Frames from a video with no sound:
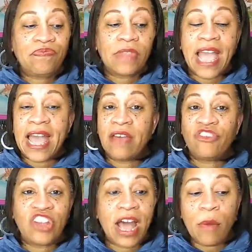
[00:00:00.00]
I have
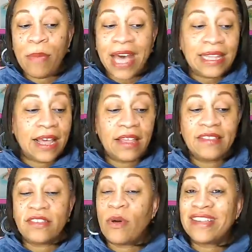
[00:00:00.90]
Child Bella.
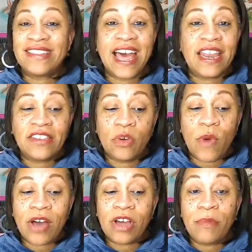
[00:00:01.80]
So excited to
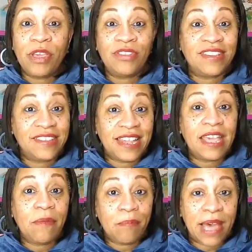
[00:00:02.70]
welcome you to
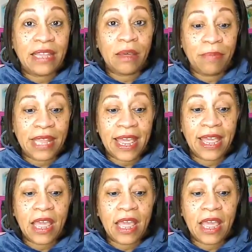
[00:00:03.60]
Team Bella Bling.